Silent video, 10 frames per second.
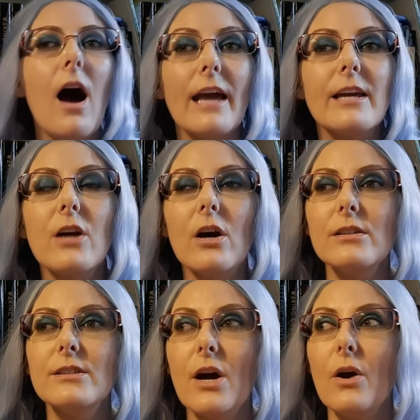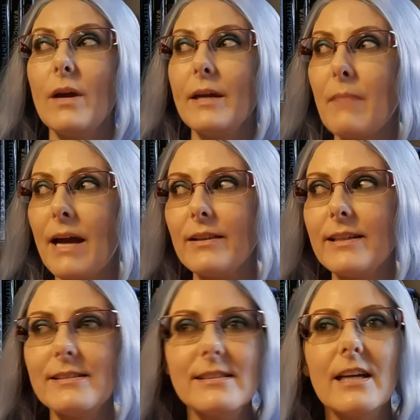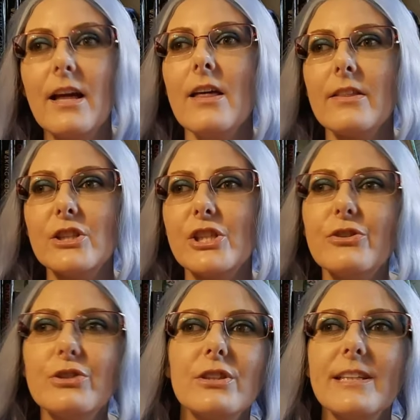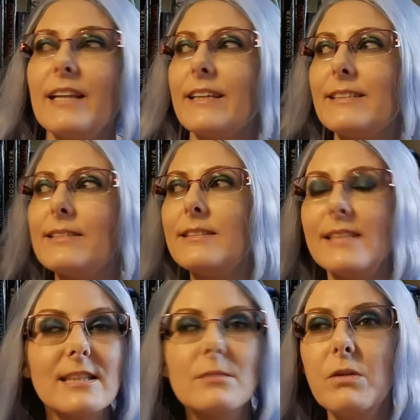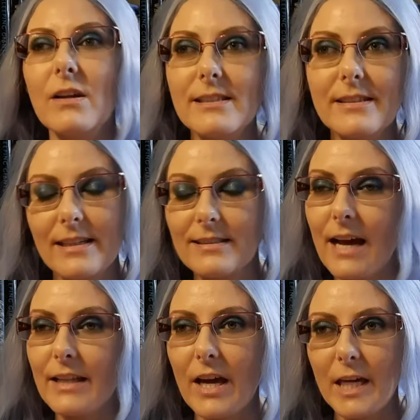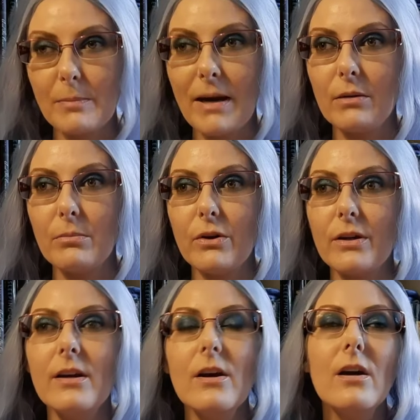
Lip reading: I can also, in my listing, there's usually at least 6 plus things I like about a book.